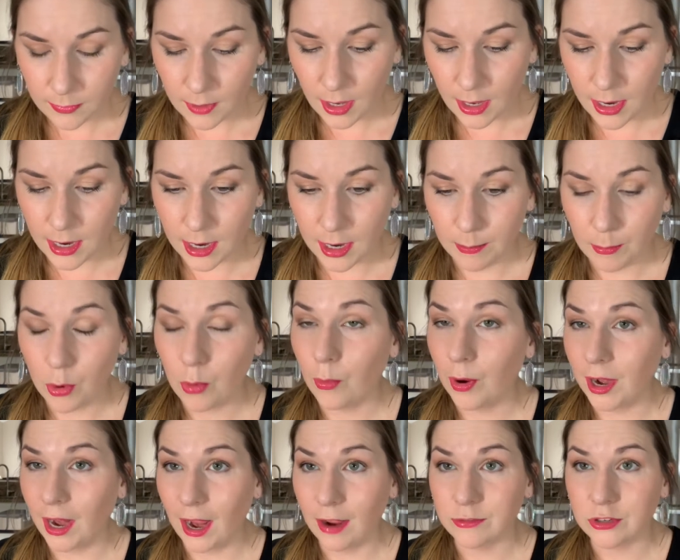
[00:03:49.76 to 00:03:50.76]
um, or what
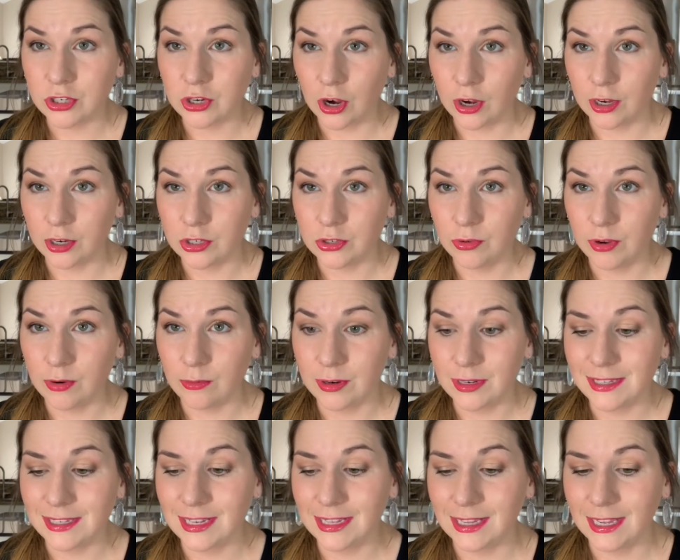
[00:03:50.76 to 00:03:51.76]
I have started doing
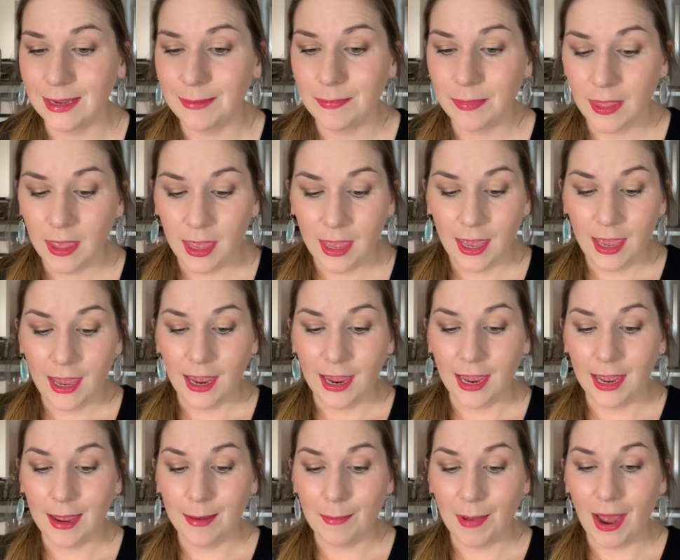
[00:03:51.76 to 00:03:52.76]
recently.
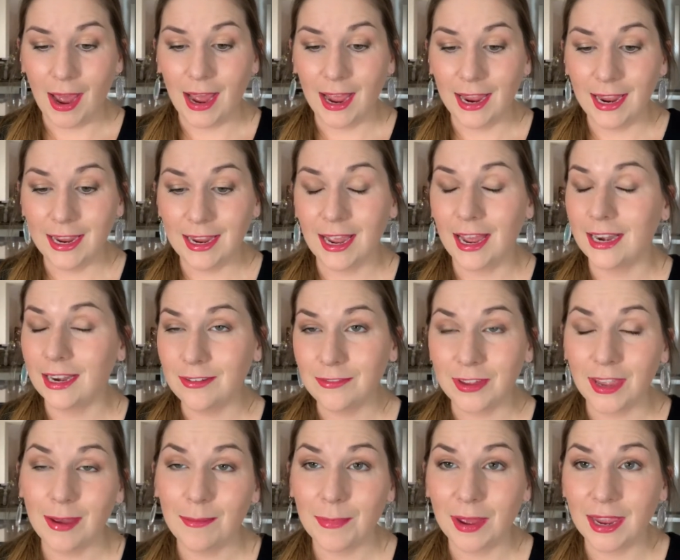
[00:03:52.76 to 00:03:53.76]
Um, I kind of
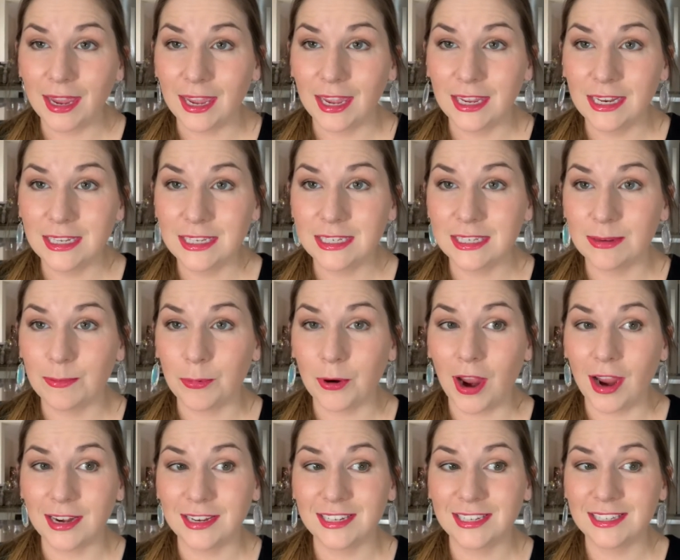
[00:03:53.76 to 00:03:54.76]
get my kids to
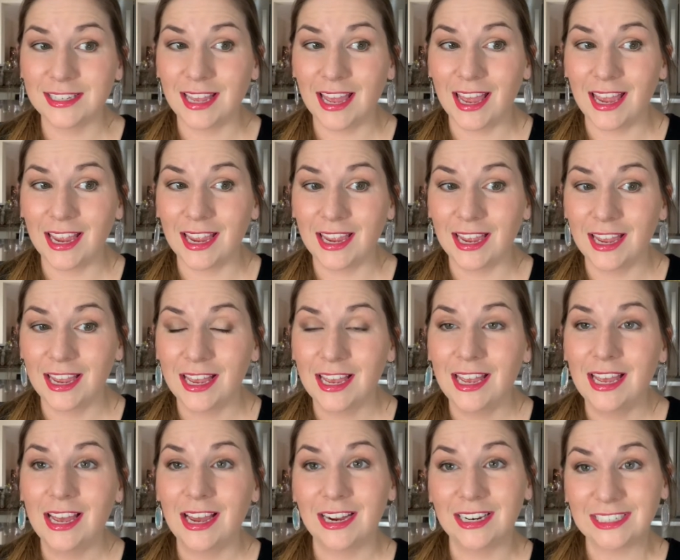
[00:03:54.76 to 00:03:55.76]
practice saying
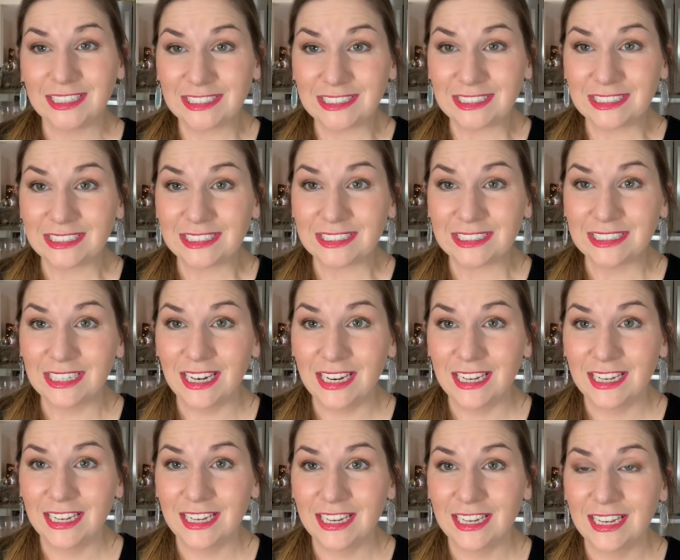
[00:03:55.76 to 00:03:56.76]
er
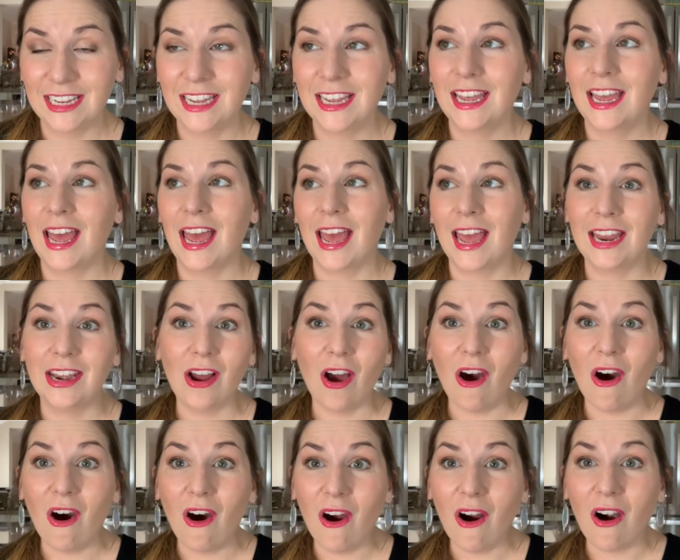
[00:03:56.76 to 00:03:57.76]
and
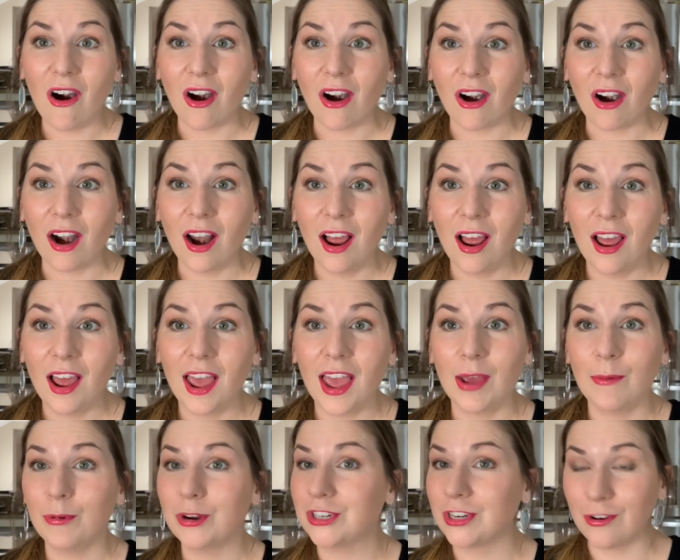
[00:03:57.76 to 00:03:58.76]
R, and
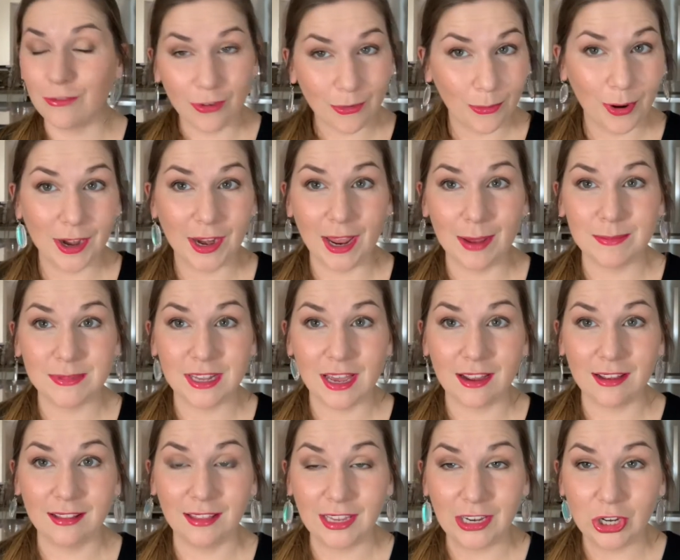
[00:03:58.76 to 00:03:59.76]
whichever one comes out
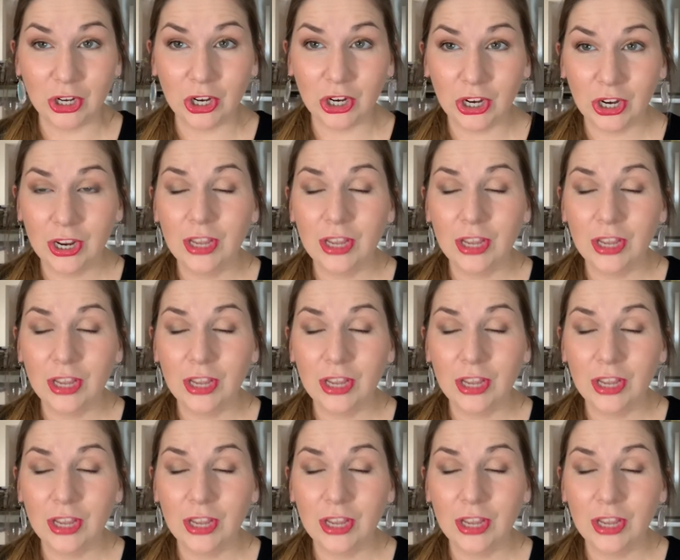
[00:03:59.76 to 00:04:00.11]
cleaner,